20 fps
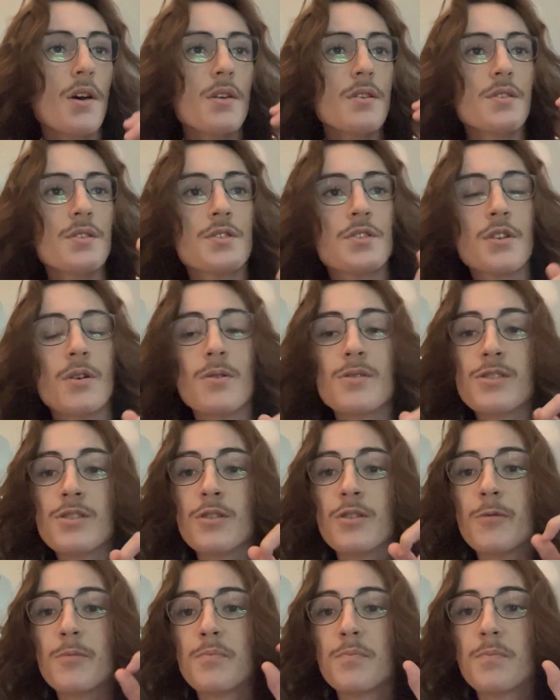So
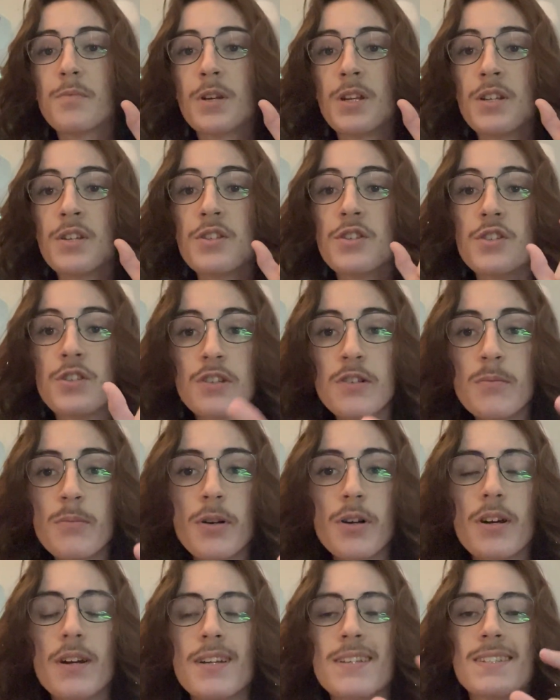your
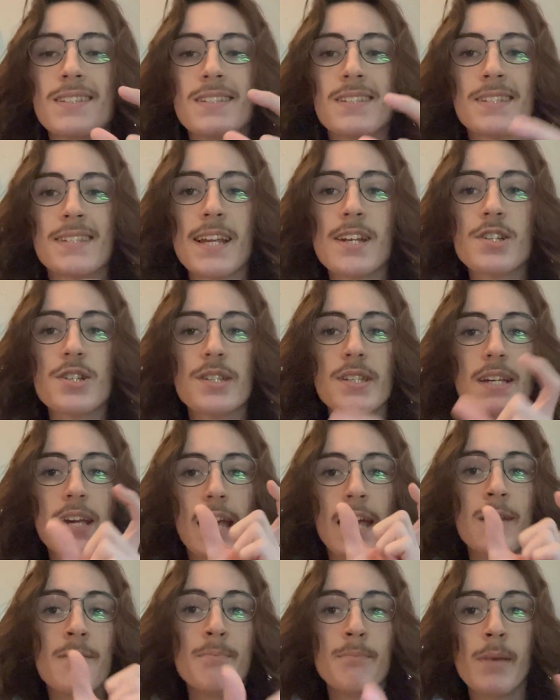consumer is
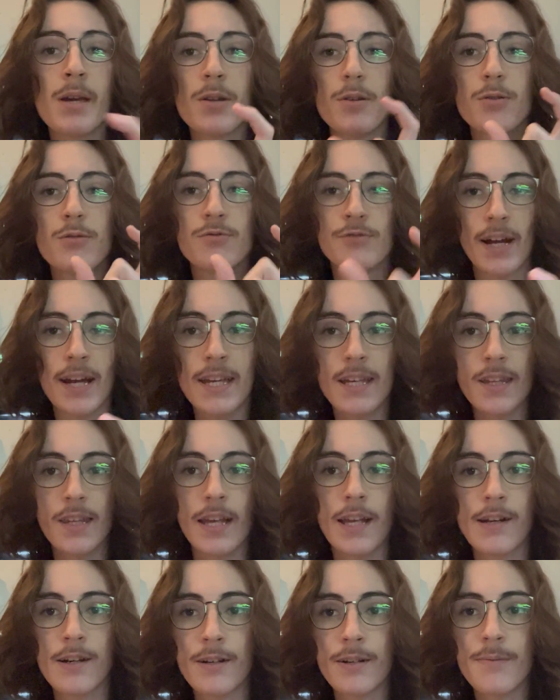essentially a middle
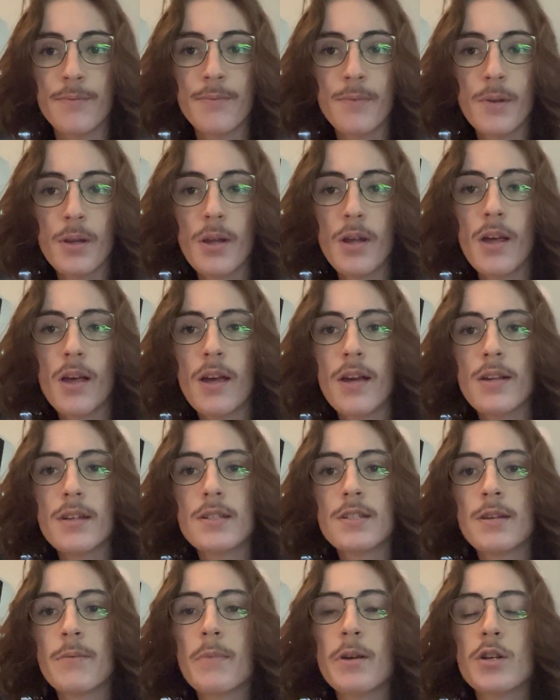regulator
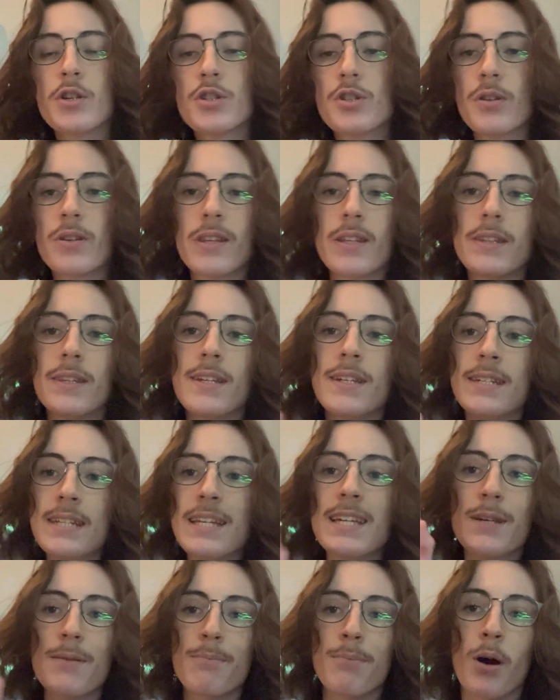to make sure that the
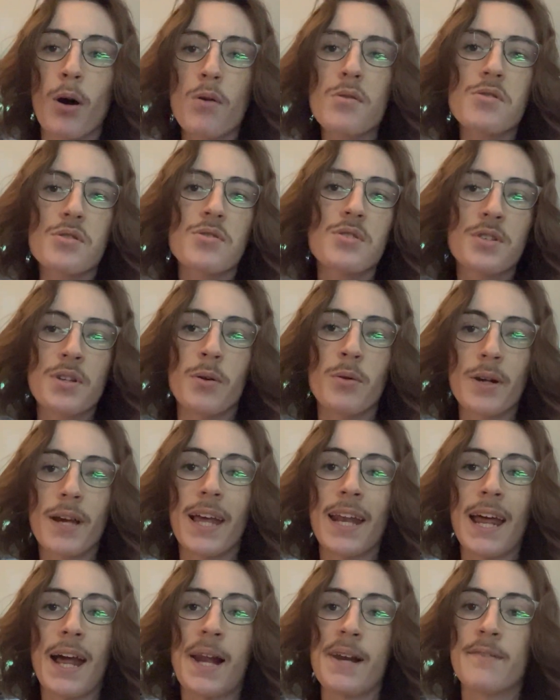decomposers don't
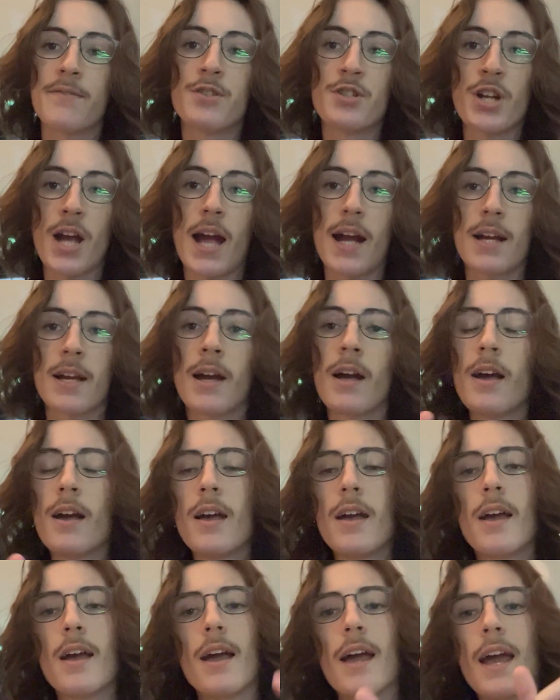get out of check
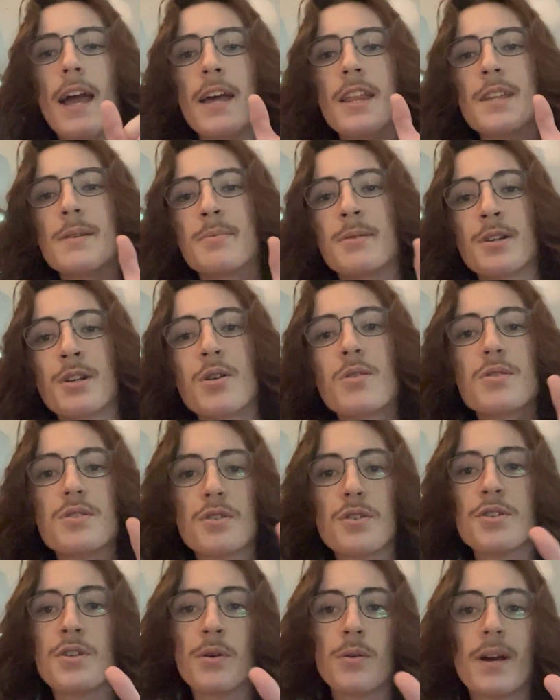and the
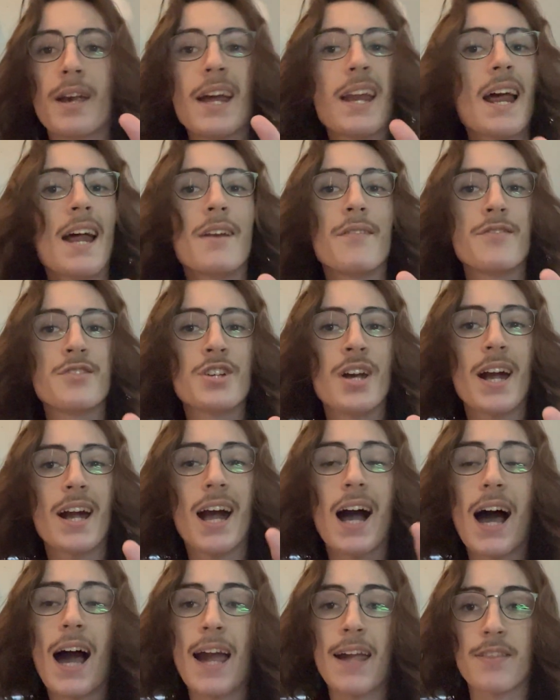producers don't get out of check
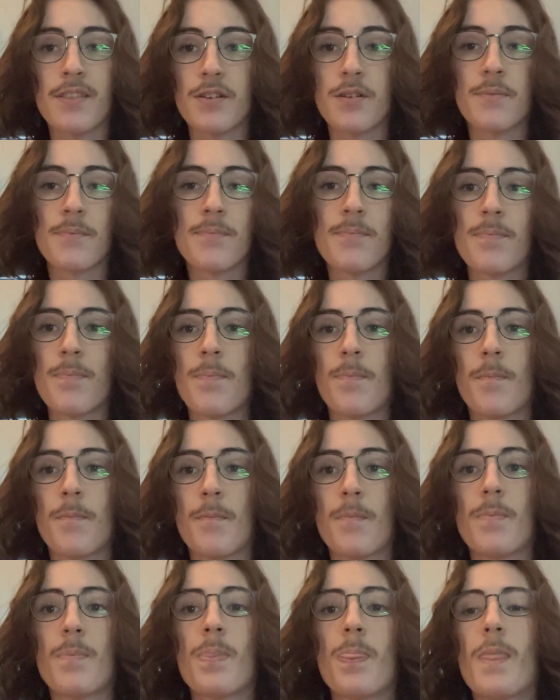either.
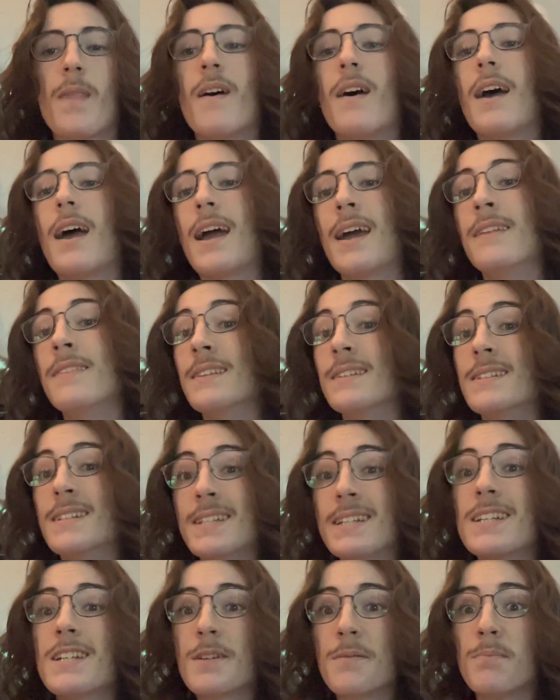And the
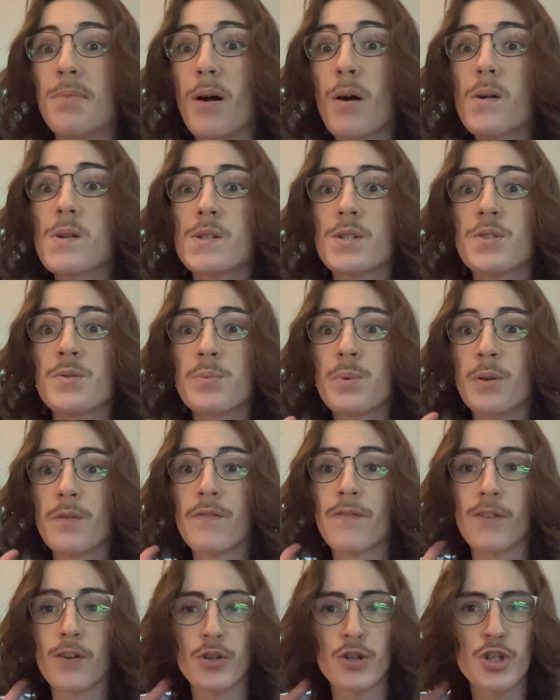decomposers will
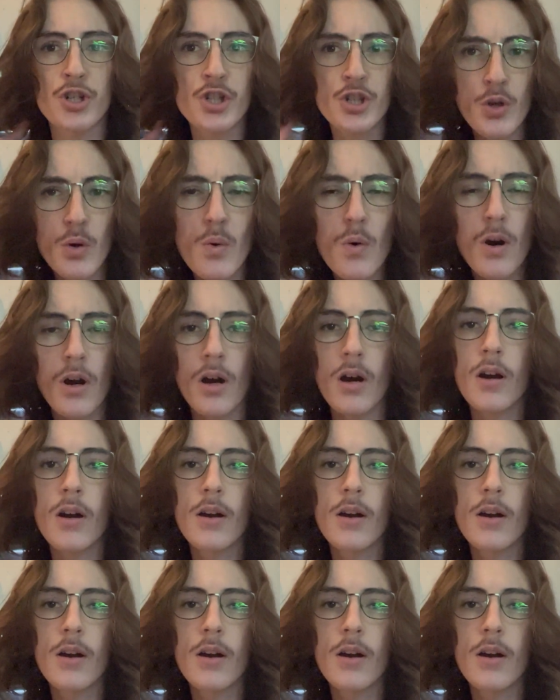for sure